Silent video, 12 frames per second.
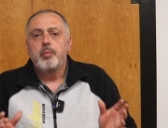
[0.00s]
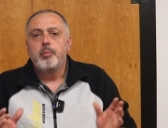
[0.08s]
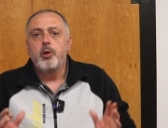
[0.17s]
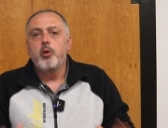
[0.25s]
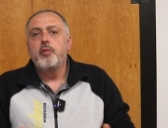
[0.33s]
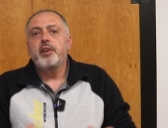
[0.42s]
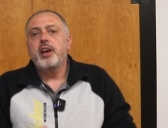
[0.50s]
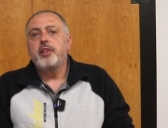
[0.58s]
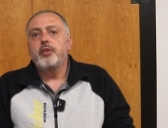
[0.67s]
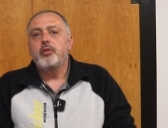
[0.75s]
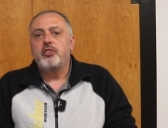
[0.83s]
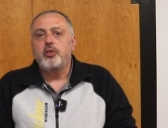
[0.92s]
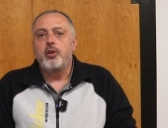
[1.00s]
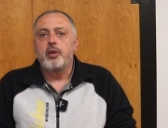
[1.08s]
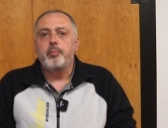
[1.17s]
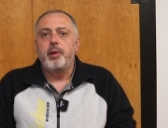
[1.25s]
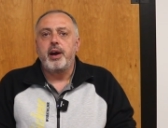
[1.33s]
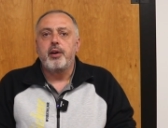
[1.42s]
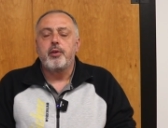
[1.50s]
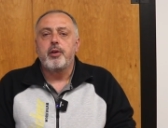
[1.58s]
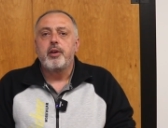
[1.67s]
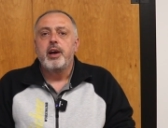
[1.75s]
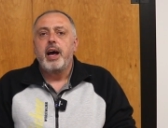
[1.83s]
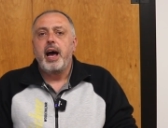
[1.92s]
moving under its own
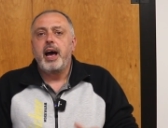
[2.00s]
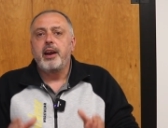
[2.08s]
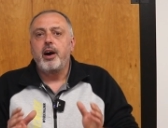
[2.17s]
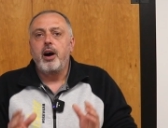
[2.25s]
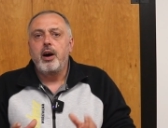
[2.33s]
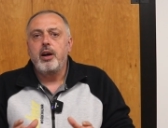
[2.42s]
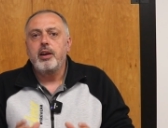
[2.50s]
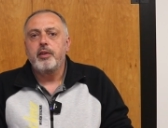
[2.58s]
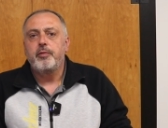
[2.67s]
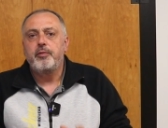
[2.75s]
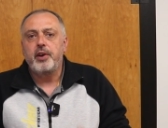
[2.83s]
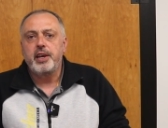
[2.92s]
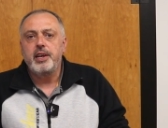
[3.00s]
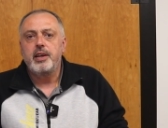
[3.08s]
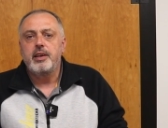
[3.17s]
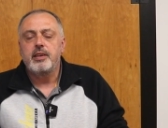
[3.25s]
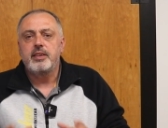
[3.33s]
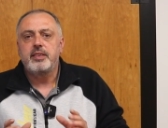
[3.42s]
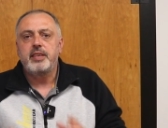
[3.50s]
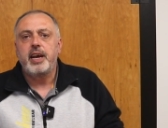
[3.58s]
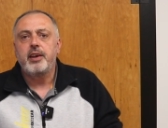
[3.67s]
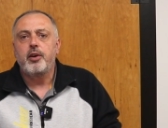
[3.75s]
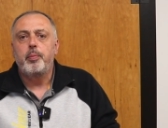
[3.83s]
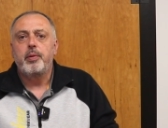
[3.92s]
power and all the final
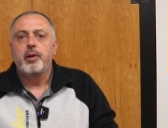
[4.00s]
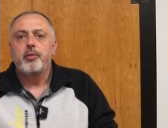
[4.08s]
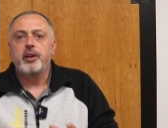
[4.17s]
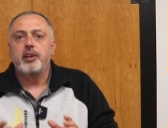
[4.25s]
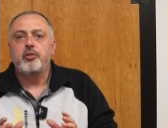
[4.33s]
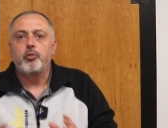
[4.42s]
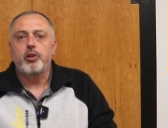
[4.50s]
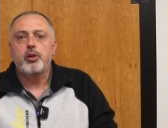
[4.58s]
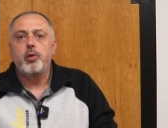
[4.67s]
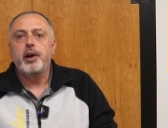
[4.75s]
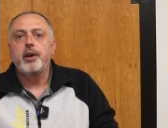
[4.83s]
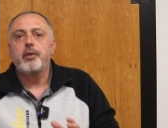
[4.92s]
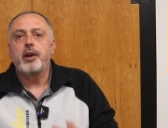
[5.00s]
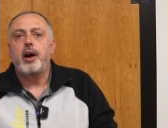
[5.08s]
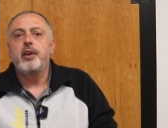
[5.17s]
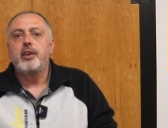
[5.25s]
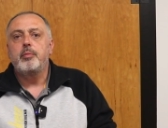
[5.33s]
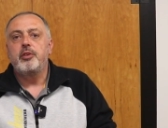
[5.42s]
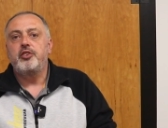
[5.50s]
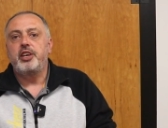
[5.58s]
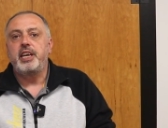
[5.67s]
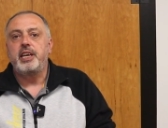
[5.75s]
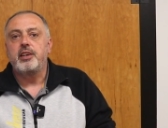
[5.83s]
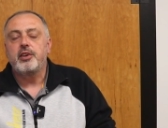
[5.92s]
setup that's required on the
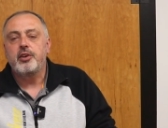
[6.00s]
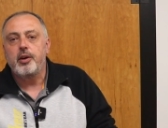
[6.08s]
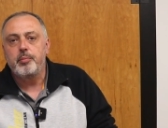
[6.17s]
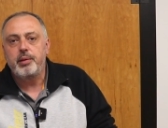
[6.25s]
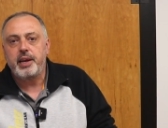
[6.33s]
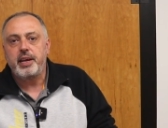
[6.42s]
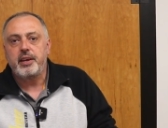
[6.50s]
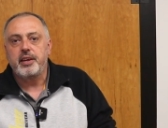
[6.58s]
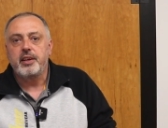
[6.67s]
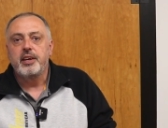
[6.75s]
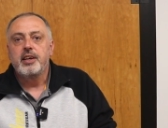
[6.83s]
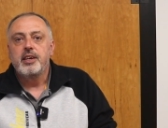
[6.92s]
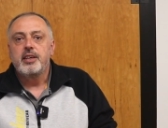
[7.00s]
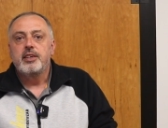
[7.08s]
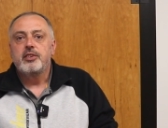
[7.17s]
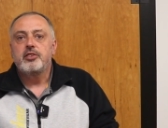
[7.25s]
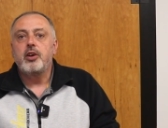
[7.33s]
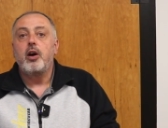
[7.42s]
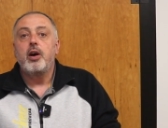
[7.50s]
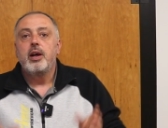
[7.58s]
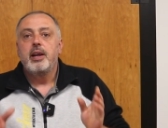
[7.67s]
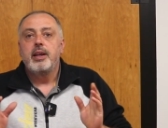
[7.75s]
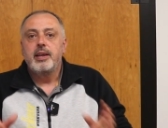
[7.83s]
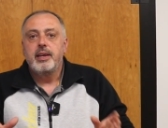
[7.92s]
machine completed. So
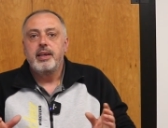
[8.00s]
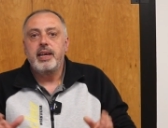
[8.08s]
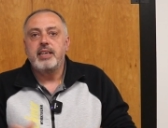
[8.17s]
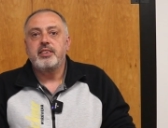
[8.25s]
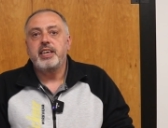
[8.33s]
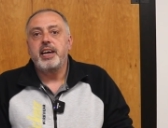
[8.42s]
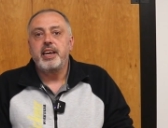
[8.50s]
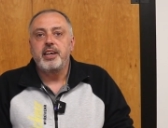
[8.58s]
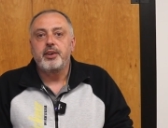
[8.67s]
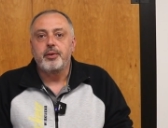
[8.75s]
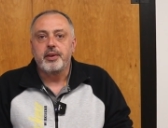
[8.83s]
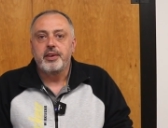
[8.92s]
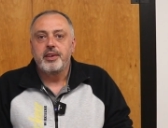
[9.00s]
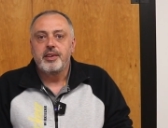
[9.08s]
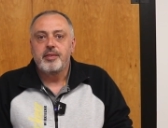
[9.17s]
let's get into it.